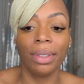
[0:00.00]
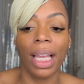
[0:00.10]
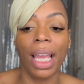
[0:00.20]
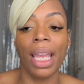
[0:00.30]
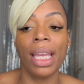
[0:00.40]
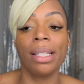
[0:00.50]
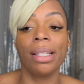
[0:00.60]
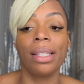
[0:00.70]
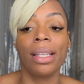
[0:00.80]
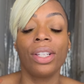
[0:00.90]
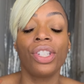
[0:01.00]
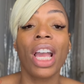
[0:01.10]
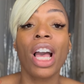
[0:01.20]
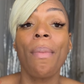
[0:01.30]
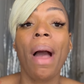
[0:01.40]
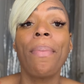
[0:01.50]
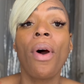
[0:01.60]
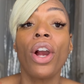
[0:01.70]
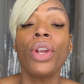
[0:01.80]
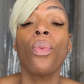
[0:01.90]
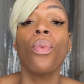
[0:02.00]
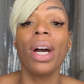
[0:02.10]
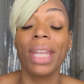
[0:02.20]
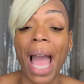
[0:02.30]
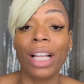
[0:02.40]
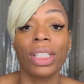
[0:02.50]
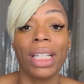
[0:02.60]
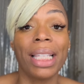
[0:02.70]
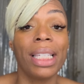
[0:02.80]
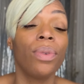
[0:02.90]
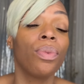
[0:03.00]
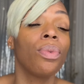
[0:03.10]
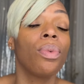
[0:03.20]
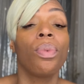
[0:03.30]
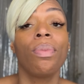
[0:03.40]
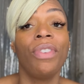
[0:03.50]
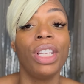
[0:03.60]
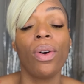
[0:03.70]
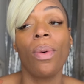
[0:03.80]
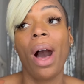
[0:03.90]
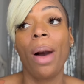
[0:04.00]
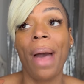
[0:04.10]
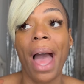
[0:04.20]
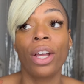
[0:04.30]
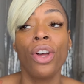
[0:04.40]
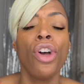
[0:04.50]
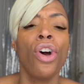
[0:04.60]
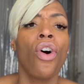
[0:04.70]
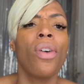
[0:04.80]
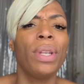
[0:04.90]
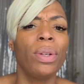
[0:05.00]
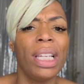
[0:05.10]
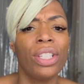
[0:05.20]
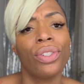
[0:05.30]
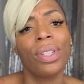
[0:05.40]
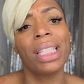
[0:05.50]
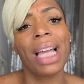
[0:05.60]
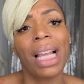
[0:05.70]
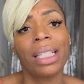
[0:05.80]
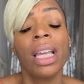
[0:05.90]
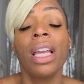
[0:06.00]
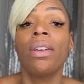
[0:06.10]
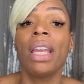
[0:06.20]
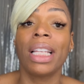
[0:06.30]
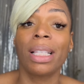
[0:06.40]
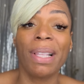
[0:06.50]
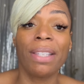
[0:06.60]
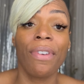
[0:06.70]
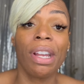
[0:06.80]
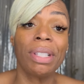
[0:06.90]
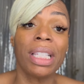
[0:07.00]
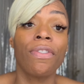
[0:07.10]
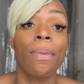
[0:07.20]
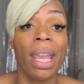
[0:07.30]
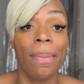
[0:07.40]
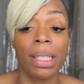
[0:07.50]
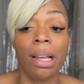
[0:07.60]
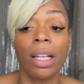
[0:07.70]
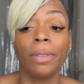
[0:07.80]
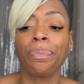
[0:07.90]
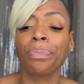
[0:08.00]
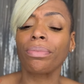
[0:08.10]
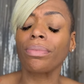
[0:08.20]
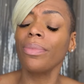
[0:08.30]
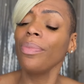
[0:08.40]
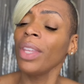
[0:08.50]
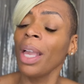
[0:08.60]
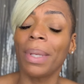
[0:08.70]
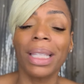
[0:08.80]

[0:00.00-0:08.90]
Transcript: And check out my part one, actually. I did a video a while back on Middle Eastern / inexpensive fragrances from Amazon. But